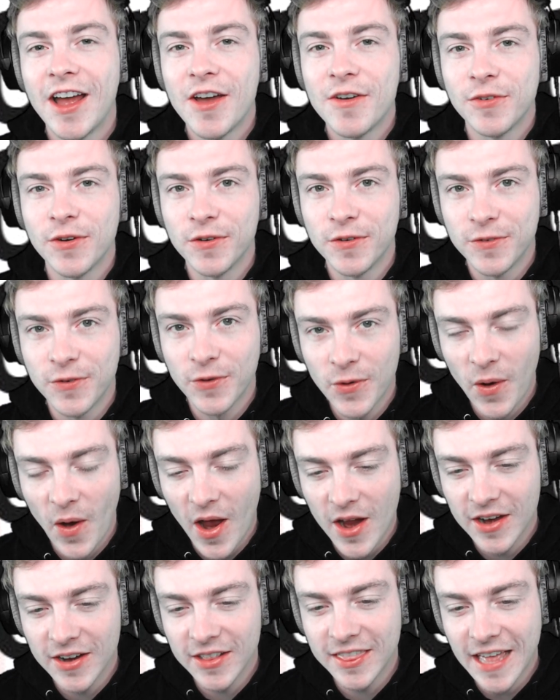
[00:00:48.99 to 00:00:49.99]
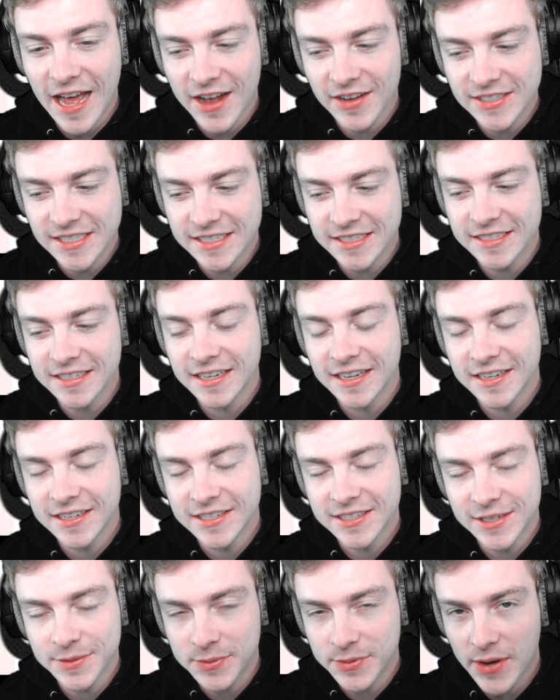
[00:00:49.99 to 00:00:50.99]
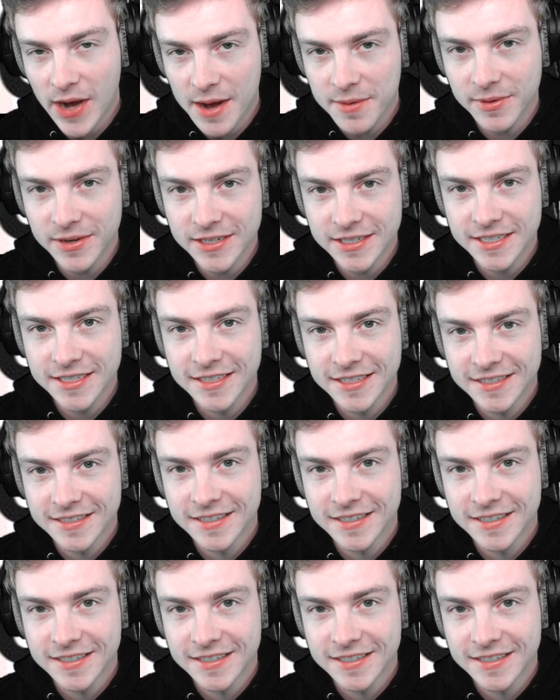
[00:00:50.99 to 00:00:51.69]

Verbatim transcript: for 400,000 subscribers.